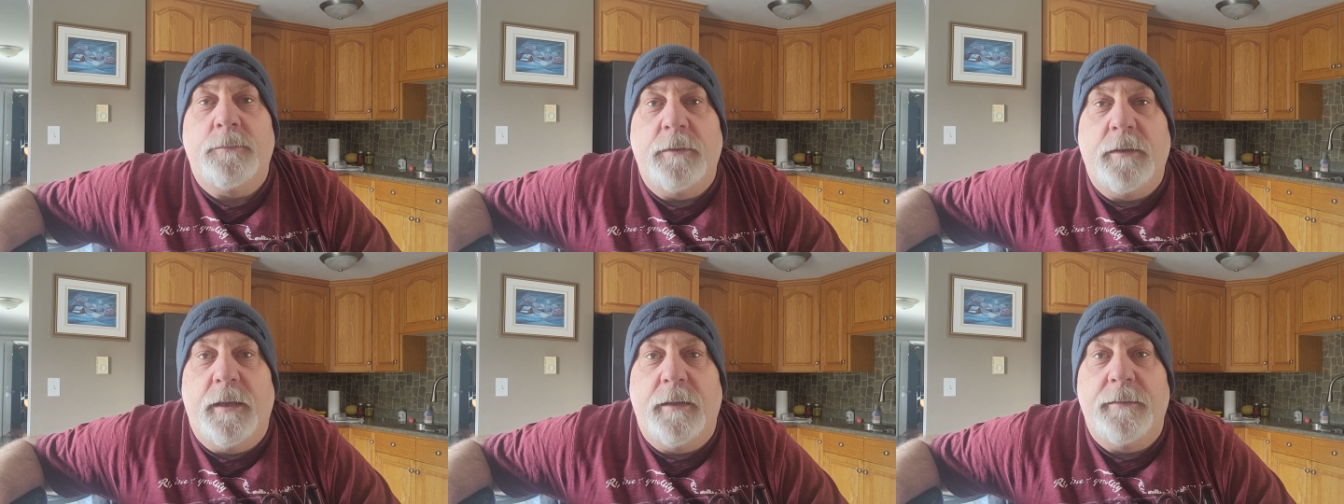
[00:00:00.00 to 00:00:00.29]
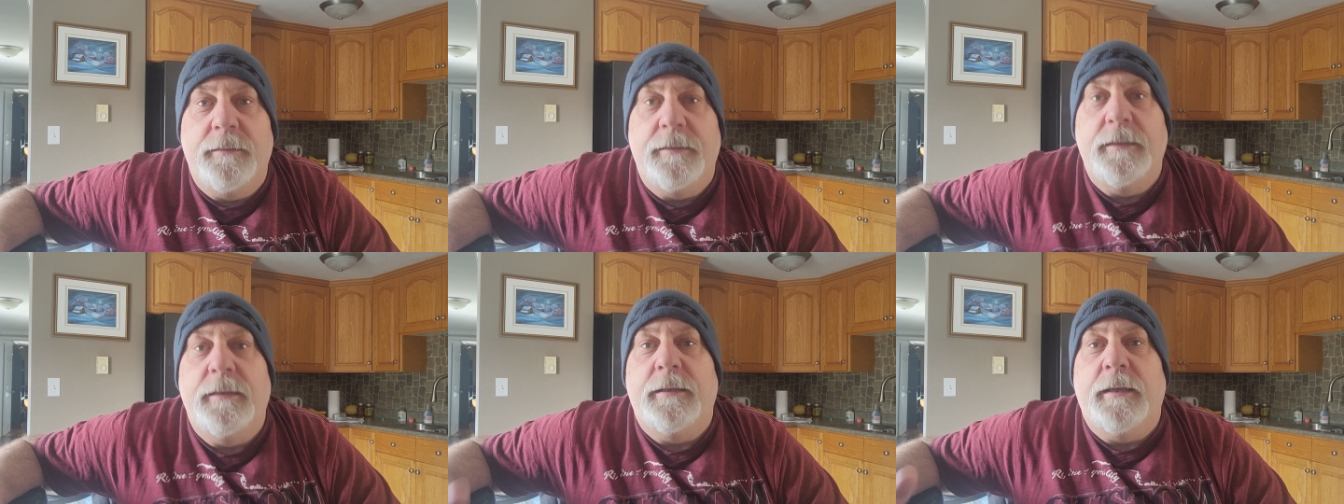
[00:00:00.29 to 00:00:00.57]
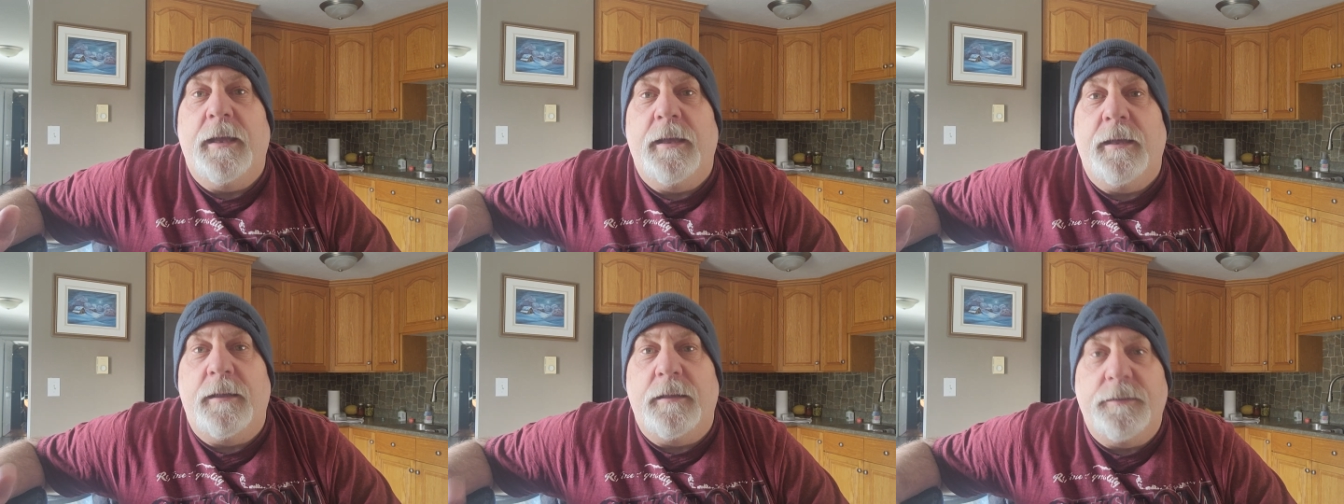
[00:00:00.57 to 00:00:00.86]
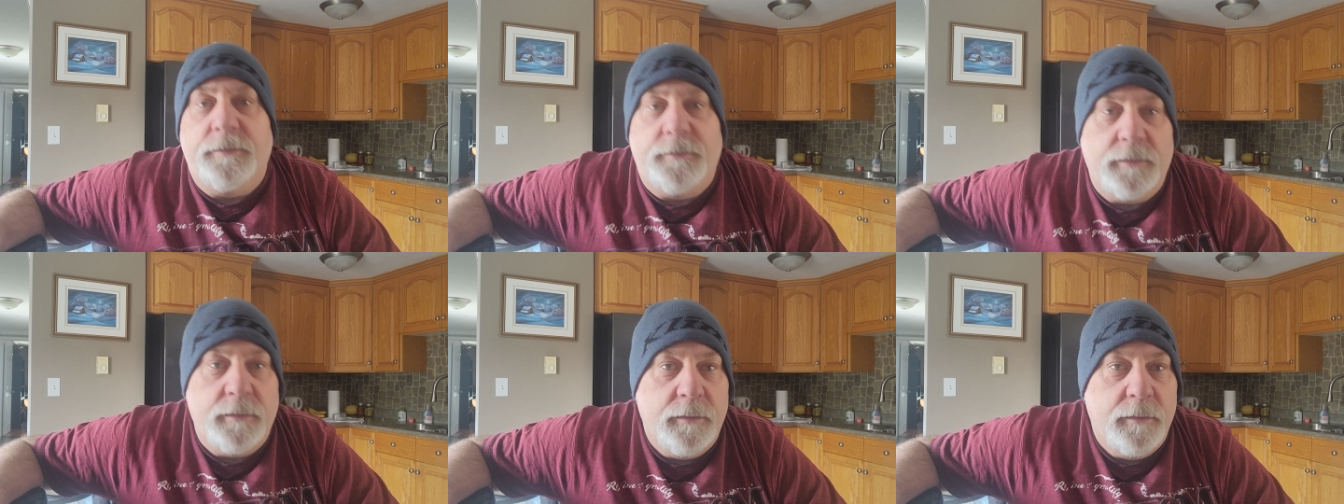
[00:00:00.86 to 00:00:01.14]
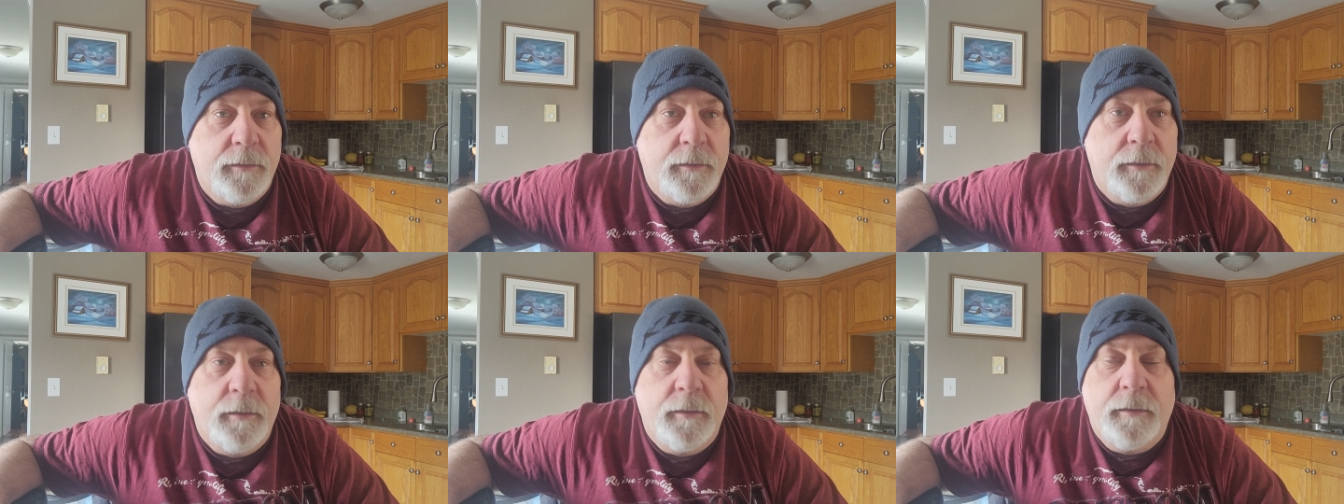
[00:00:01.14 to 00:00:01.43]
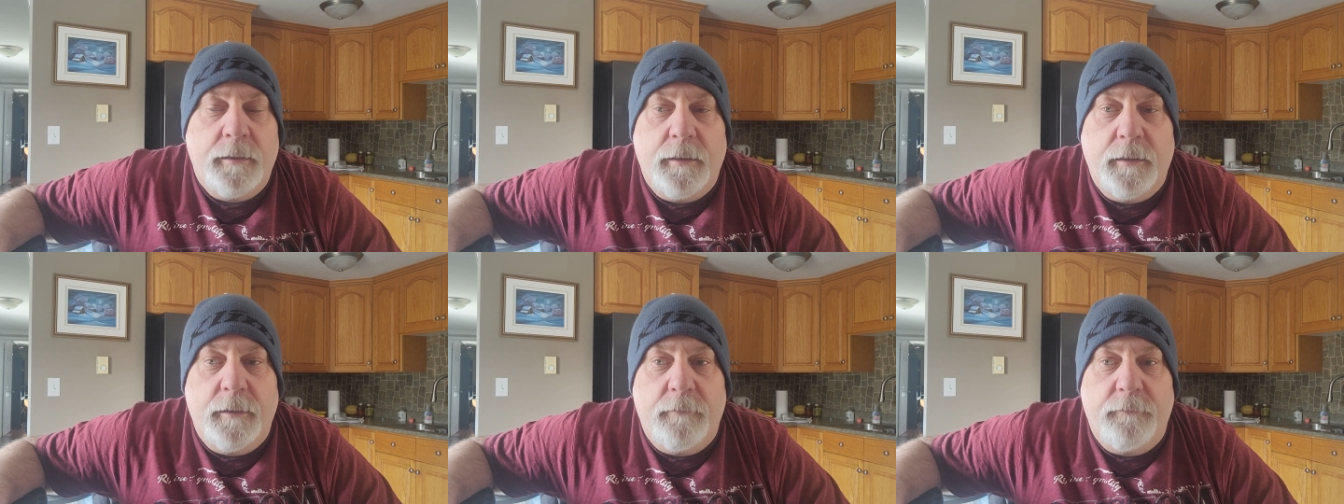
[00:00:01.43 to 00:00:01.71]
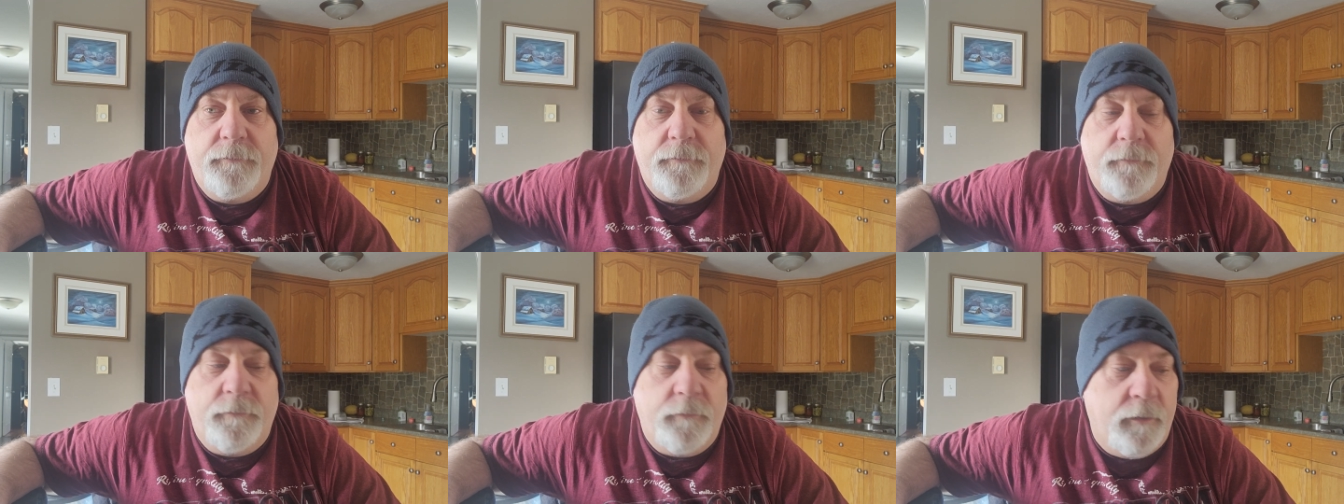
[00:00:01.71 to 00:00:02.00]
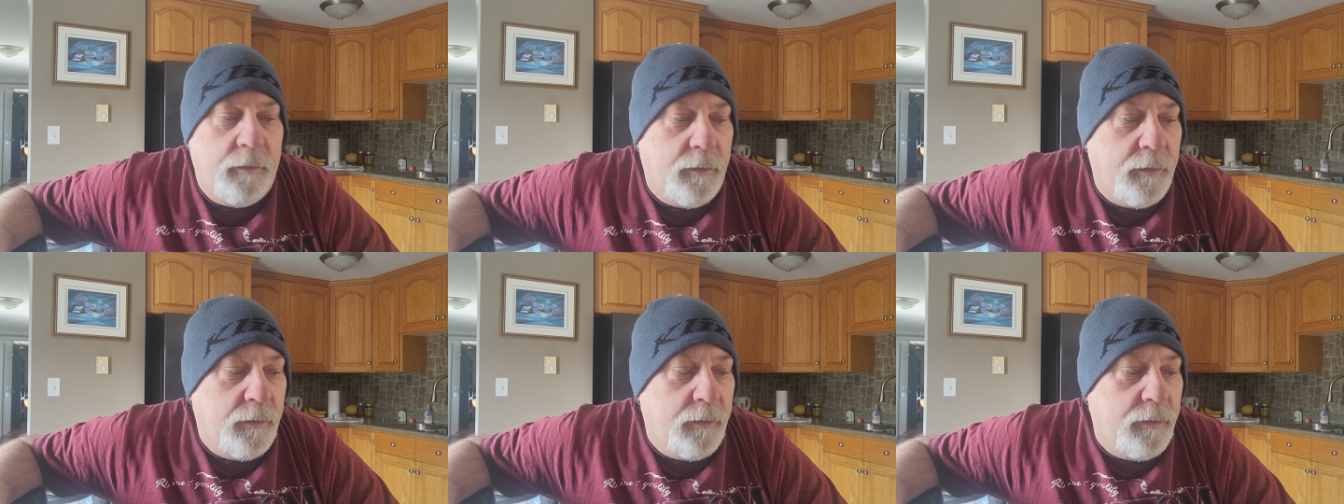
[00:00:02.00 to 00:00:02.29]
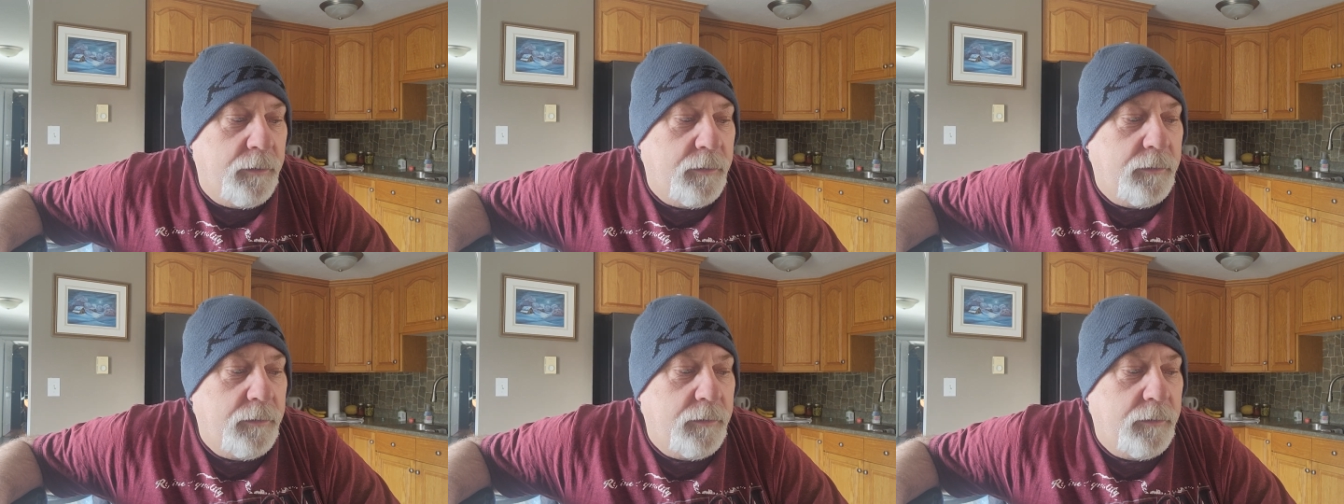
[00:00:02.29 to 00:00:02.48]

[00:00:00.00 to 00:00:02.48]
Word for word: We got decals. If uh,